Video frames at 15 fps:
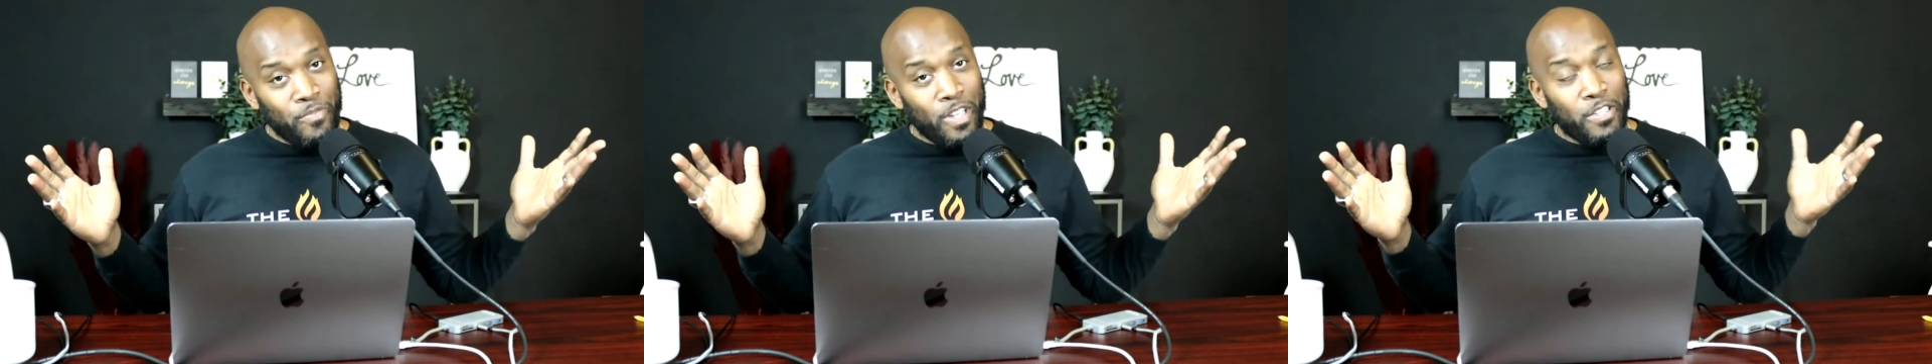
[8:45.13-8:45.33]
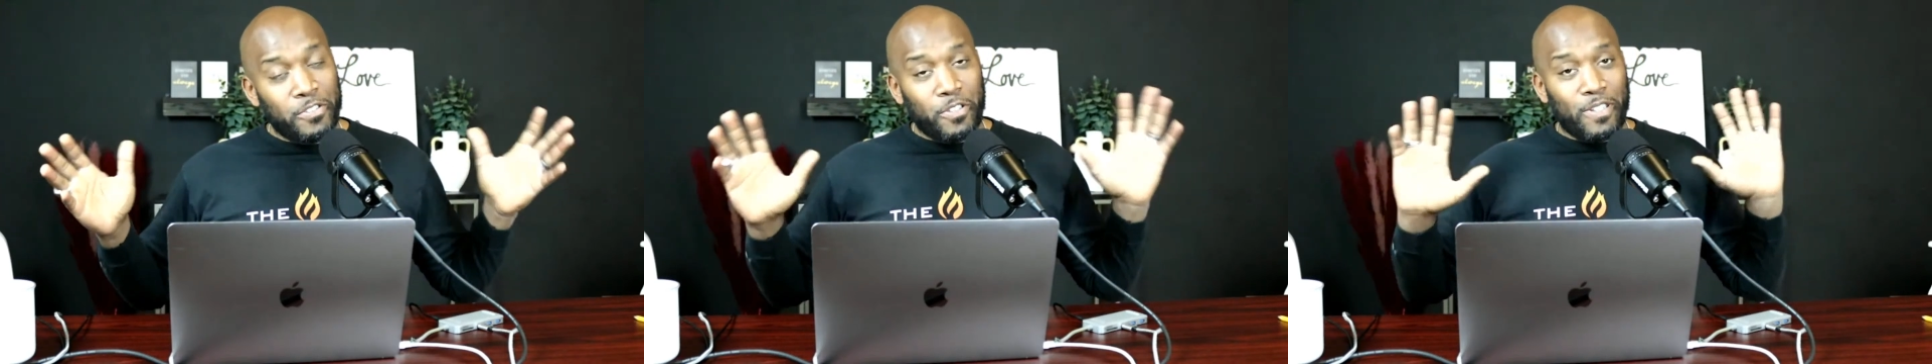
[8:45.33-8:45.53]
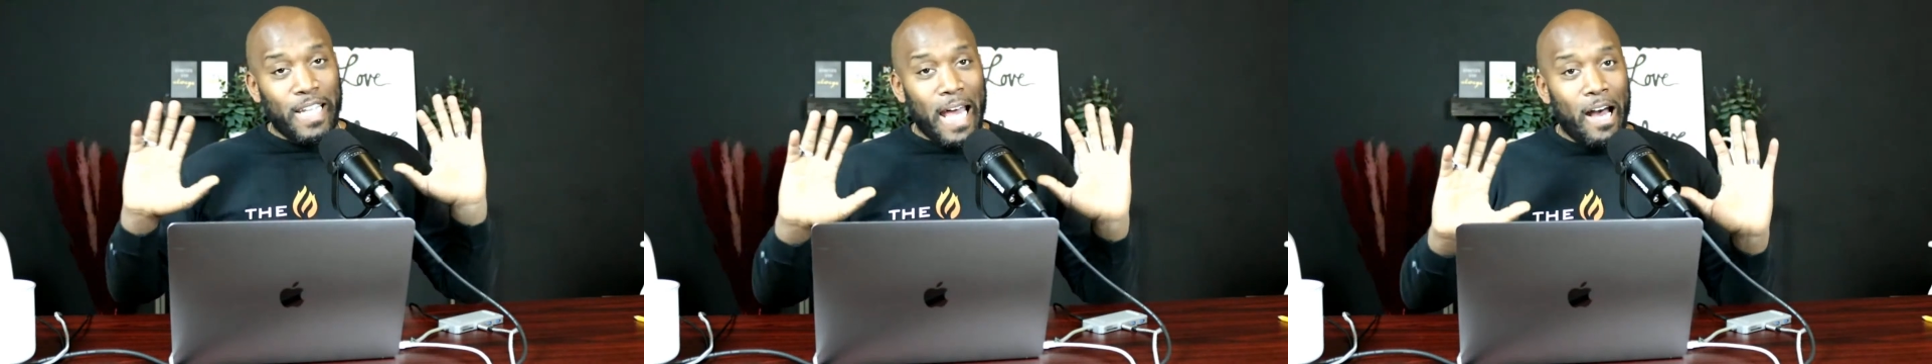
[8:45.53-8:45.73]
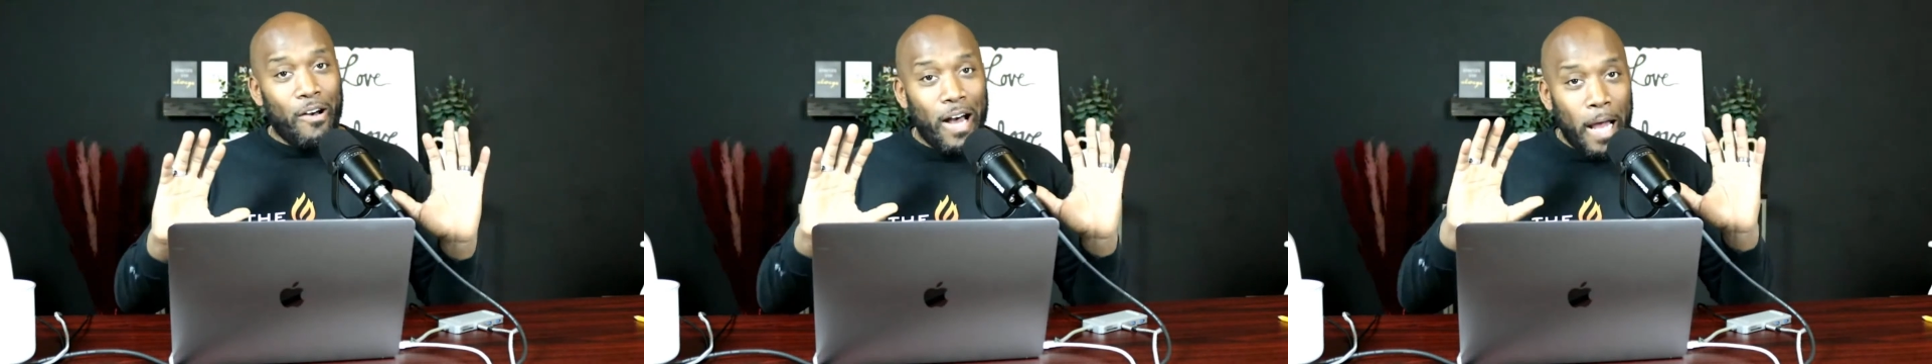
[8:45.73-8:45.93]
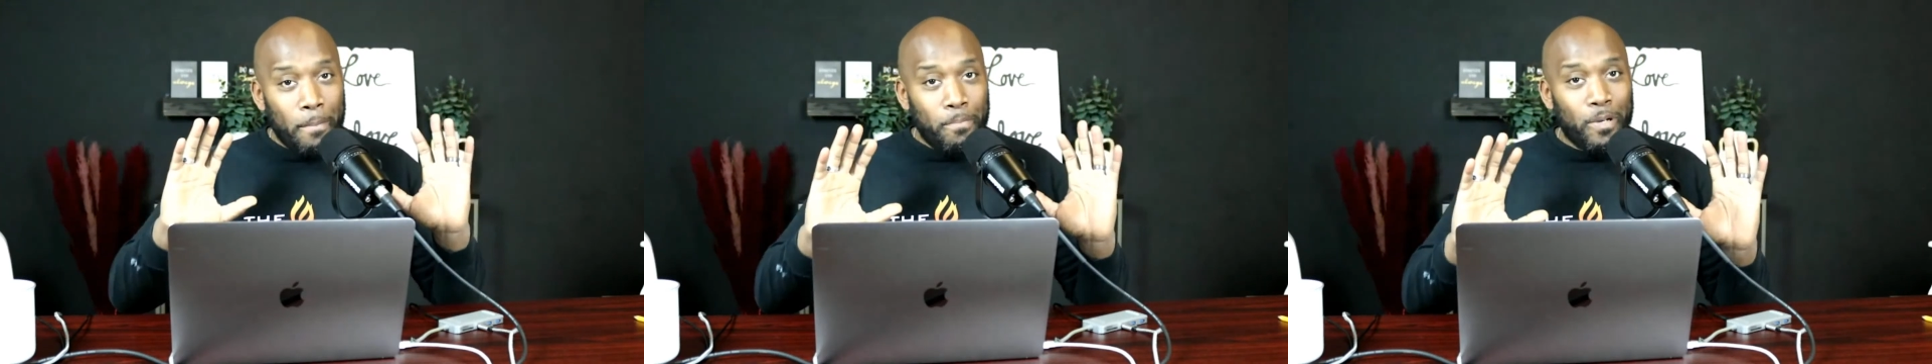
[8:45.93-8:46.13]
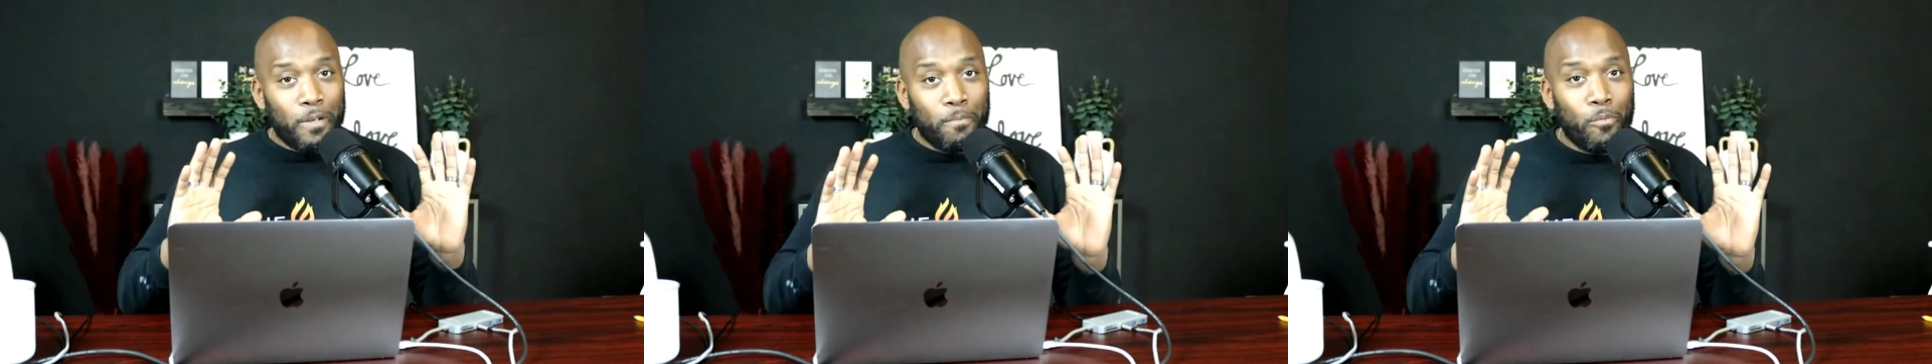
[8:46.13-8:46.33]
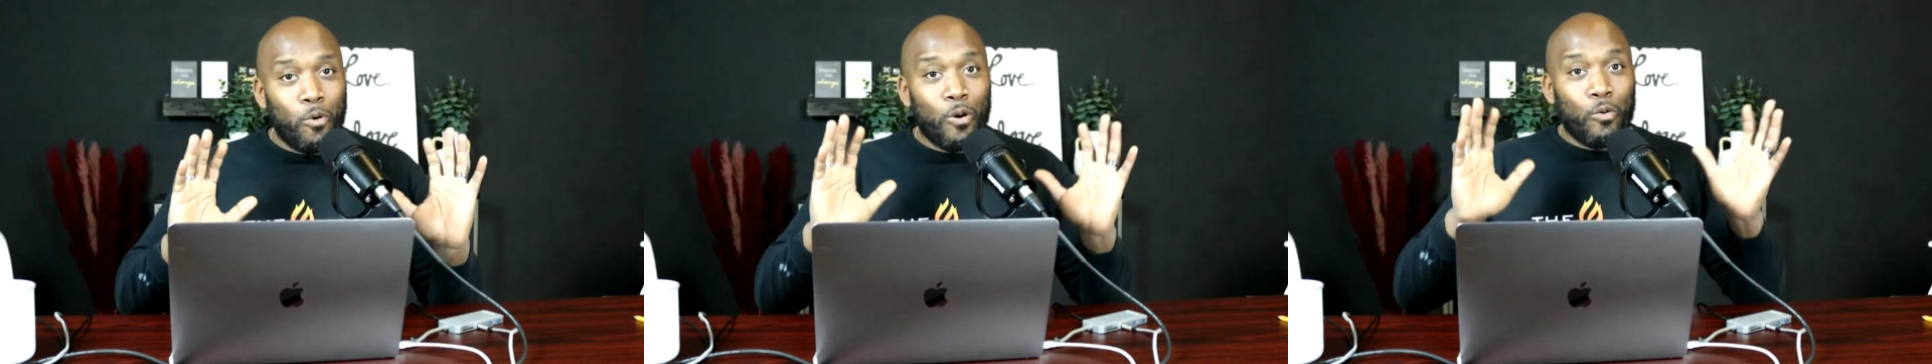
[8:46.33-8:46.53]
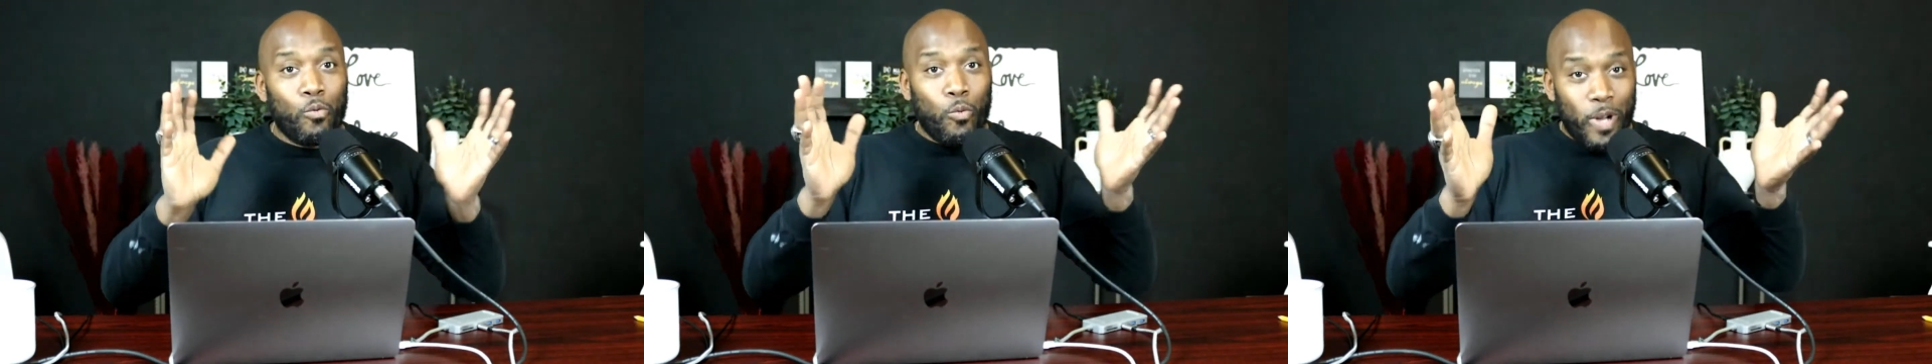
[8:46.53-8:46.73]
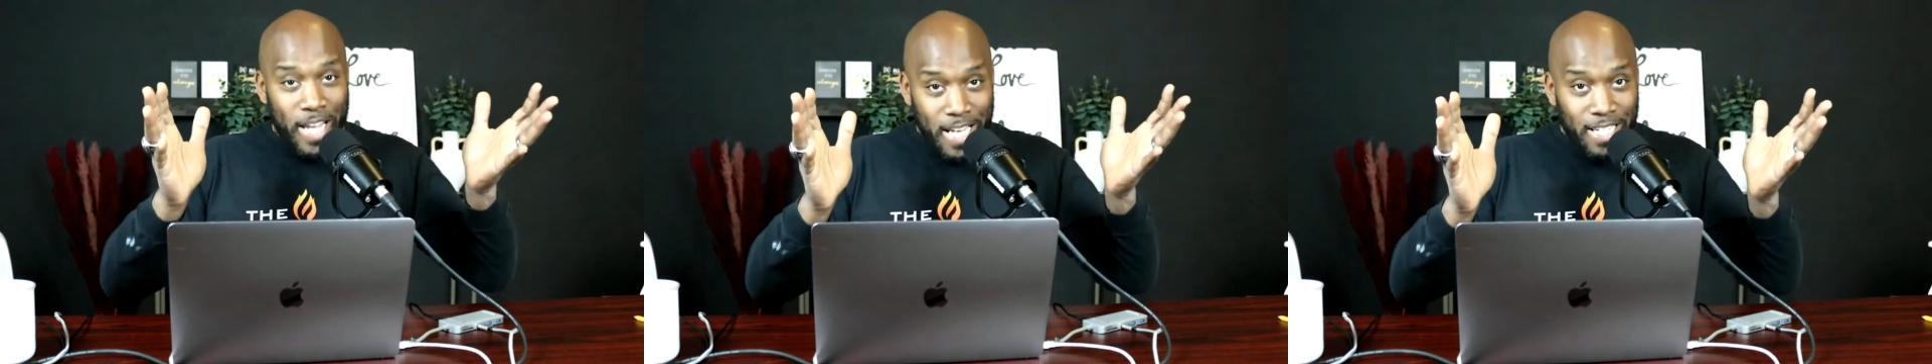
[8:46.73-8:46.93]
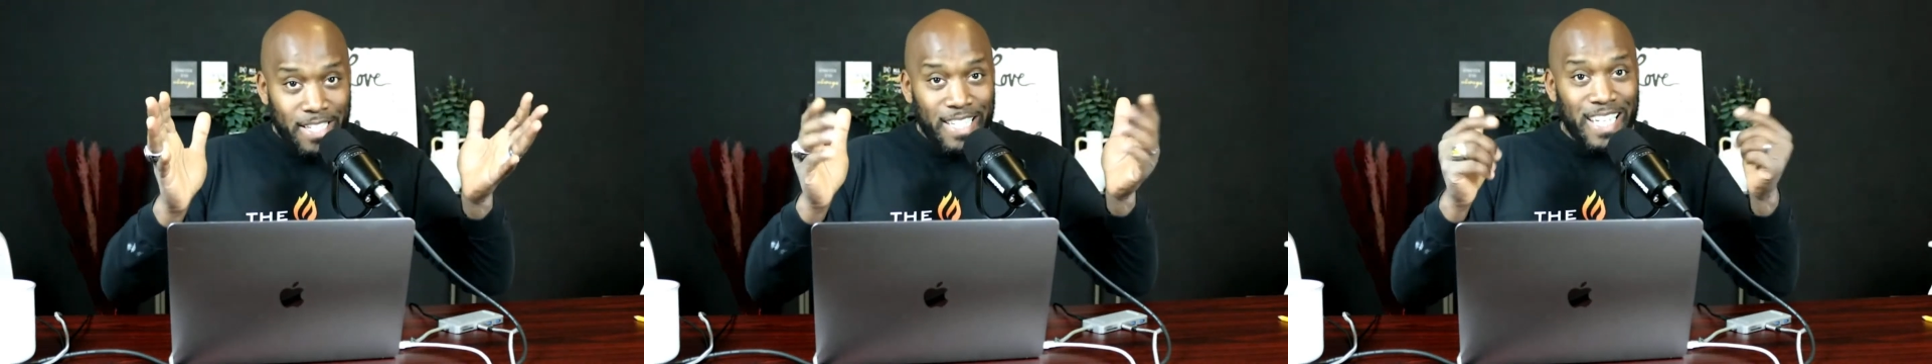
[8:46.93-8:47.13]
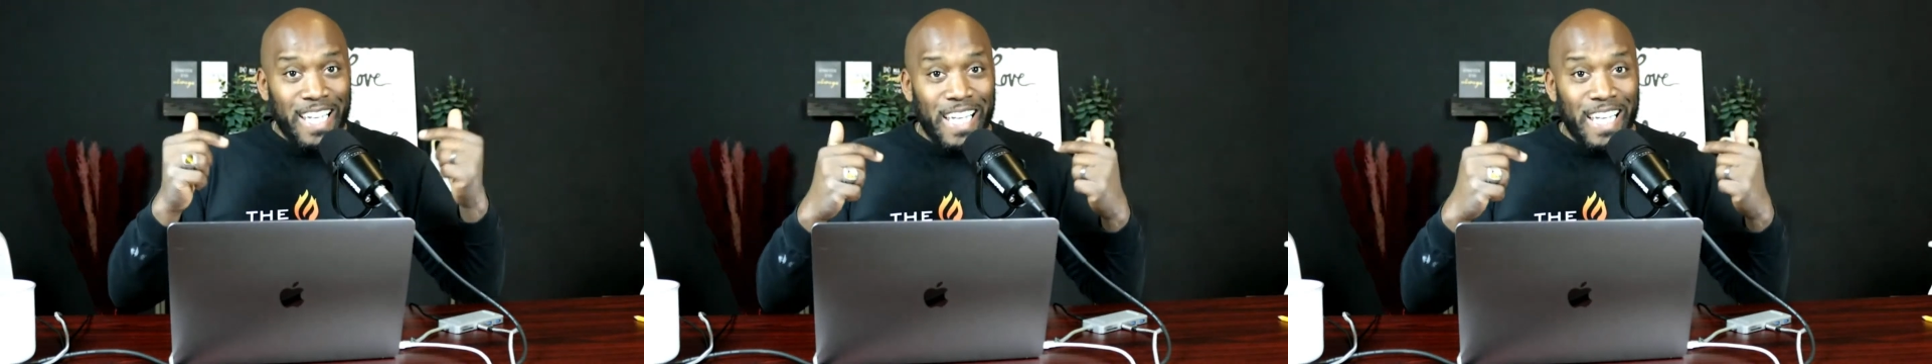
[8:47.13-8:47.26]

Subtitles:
So now I put more weight